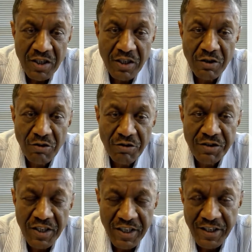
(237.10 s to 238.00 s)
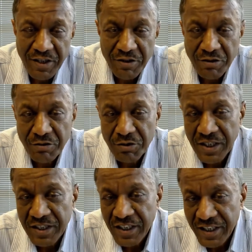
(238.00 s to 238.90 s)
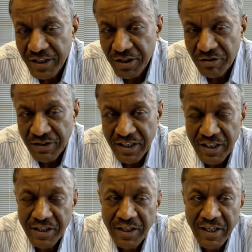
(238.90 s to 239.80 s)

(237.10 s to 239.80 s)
across the heater so that the heater vendor